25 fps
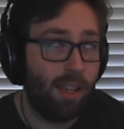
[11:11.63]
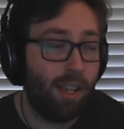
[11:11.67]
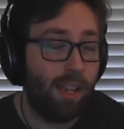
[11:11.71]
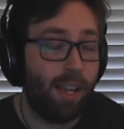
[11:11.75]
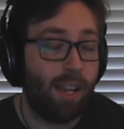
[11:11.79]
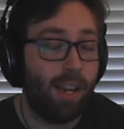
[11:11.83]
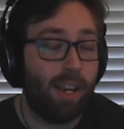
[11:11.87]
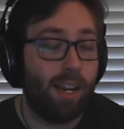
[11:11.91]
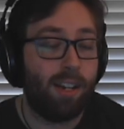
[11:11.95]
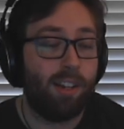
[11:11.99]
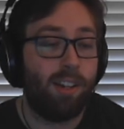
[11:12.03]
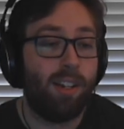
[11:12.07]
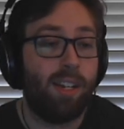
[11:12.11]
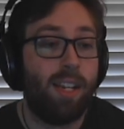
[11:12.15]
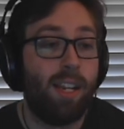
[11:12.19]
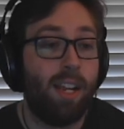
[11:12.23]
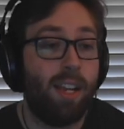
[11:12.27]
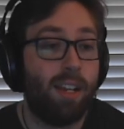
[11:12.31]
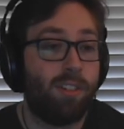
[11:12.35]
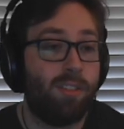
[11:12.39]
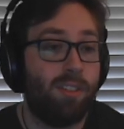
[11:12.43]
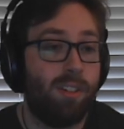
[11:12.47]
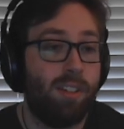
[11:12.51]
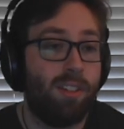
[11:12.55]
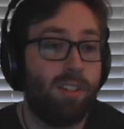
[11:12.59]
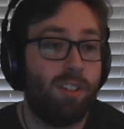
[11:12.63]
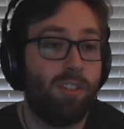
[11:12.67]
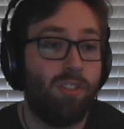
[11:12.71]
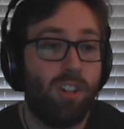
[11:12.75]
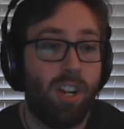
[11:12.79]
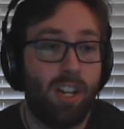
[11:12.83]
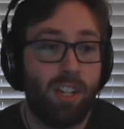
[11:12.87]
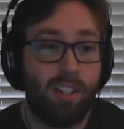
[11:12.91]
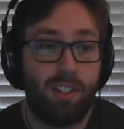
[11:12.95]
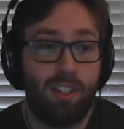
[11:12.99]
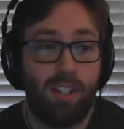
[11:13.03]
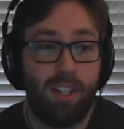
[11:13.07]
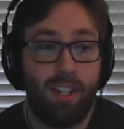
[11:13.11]
And he actually
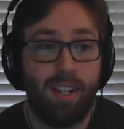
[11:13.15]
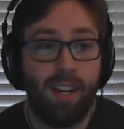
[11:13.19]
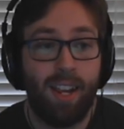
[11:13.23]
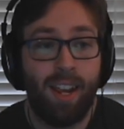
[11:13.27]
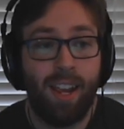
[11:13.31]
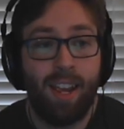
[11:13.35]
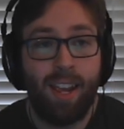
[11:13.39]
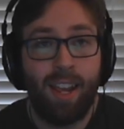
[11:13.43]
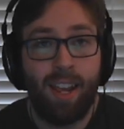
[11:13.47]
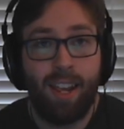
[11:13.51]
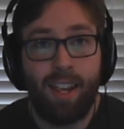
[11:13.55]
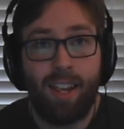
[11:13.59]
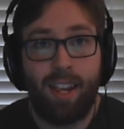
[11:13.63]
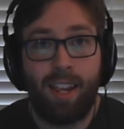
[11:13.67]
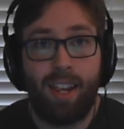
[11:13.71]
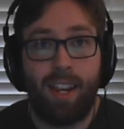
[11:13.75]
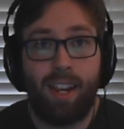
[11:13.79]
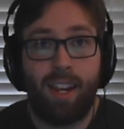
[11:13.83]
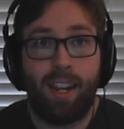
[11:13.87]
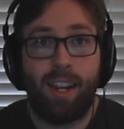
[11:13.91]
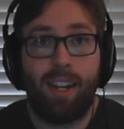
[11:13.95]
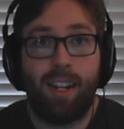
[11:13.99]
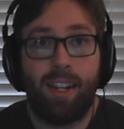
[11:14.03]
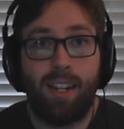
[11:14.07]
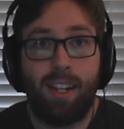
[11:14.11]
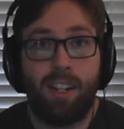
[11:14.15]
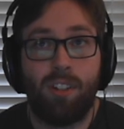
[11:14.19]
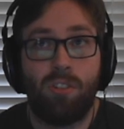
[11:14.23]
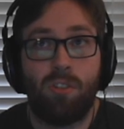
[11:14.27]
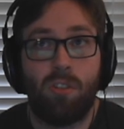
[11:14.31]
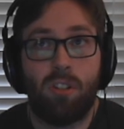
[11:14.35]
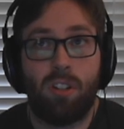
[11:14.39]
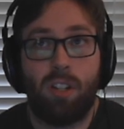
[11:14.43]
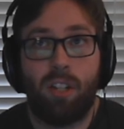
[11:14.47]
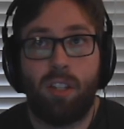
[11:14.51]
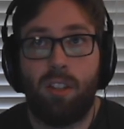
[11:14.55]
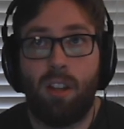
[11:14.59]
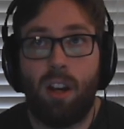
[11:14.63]
suggested a
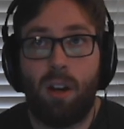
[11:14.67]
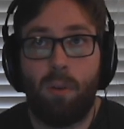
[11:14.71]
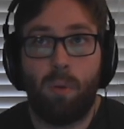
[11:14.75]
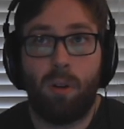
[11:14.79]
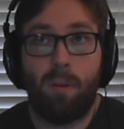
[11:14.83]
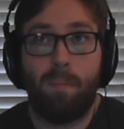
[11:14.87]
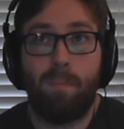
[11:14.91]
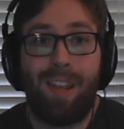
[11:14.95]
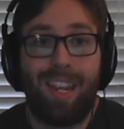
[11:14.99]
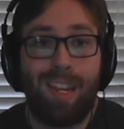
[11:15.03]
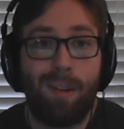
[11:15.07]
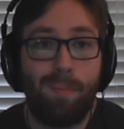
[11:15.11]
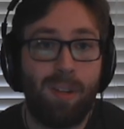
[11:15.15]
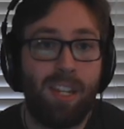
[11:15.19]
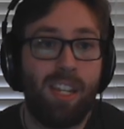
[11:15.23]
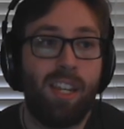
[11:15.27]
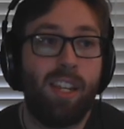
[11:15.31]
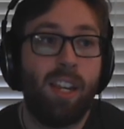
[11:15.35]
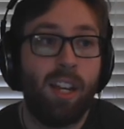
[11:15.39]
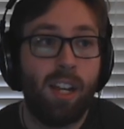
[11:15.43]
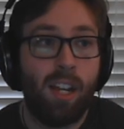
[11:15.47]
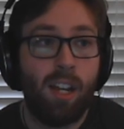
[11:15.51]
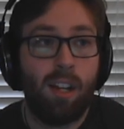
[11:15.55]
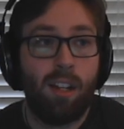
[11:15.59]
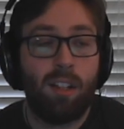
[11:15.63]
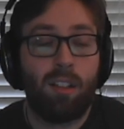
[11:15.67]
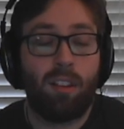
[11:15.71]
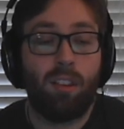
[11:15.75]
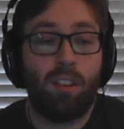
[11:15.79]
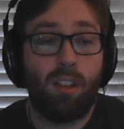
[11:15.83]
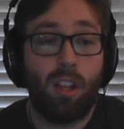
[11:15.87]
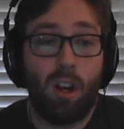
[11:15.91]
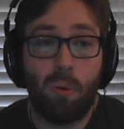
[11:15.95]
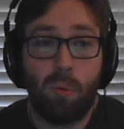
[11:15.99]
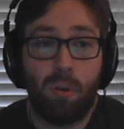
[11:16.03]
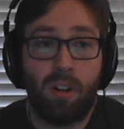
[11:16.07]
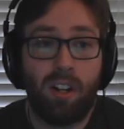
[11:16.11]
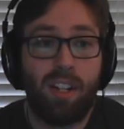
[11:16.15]
interesting thought where maybe
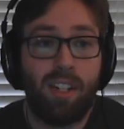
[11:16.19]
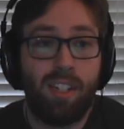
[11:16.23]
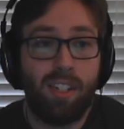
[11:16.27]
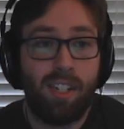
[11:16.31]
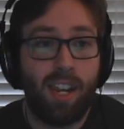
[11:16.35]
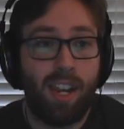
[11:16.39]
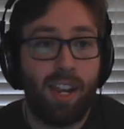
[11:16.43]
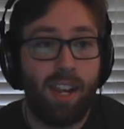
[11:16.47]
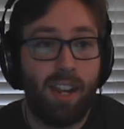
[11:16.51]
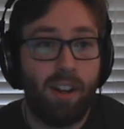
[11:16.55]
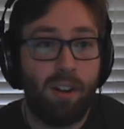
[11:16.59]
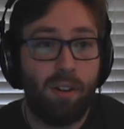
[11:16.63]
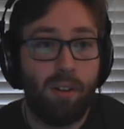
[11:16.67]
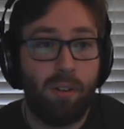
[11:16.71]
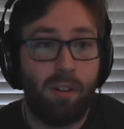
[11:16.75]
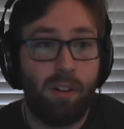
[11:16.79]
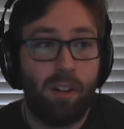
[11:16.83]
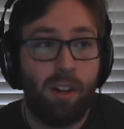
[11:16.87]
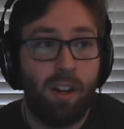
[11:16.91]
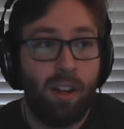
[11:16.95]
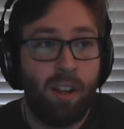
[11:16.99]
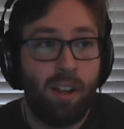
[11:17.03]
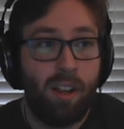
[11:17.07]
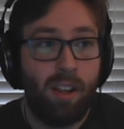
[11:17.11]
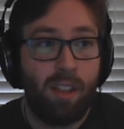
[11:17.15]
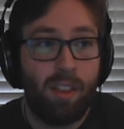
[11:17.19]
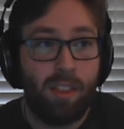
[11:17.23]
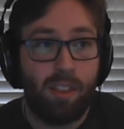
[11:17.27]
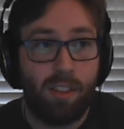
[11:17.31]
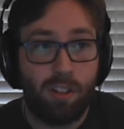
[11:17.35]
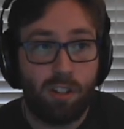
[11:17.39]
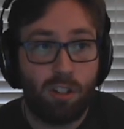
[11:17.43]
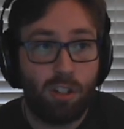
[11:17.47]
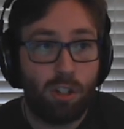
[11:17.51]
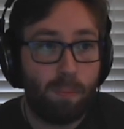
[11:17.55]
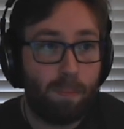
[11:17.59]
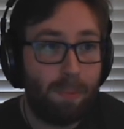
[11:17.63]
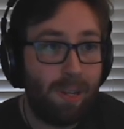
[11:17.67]
lowering down the
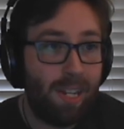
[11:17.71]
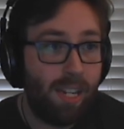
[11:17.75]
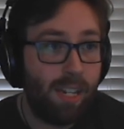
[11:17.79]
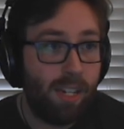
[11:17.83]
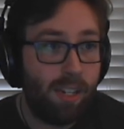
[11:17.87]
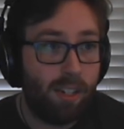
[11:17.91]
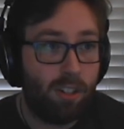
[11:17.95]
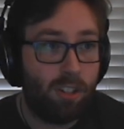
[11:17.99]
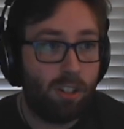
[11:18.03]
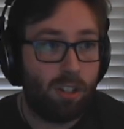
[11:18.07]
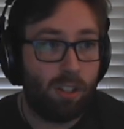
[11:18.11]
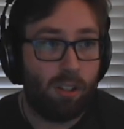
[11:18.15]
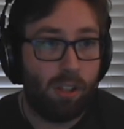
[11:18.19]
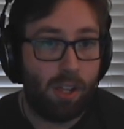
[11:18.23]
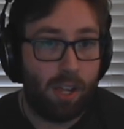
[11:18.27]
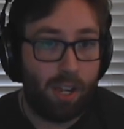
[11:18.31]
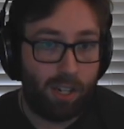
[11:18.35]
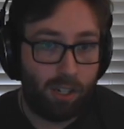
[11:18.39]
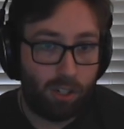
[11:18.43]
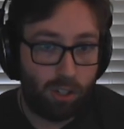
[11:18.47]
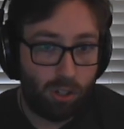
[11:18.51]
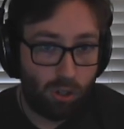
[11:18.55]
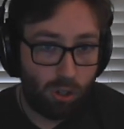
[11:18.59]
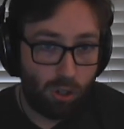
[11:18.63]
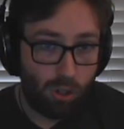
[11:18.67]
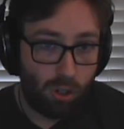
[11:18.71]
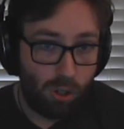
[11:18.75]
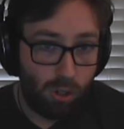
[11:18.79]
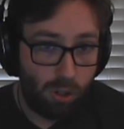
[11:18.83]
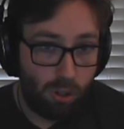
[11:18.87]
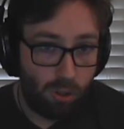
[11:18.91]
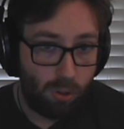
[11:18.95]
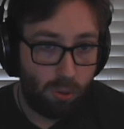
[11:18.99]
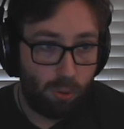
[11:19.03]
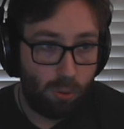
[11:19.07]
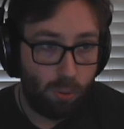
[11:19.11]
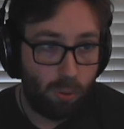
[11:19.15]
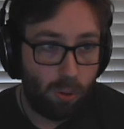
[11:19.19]
speed to like
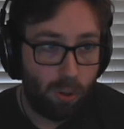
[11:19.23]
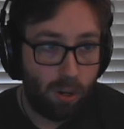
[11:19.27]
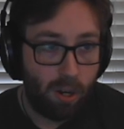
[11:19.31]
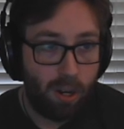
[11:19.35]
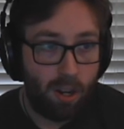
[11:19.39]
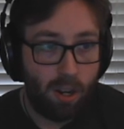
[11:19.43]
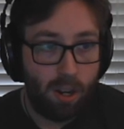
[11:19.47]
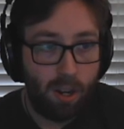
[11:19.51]
2,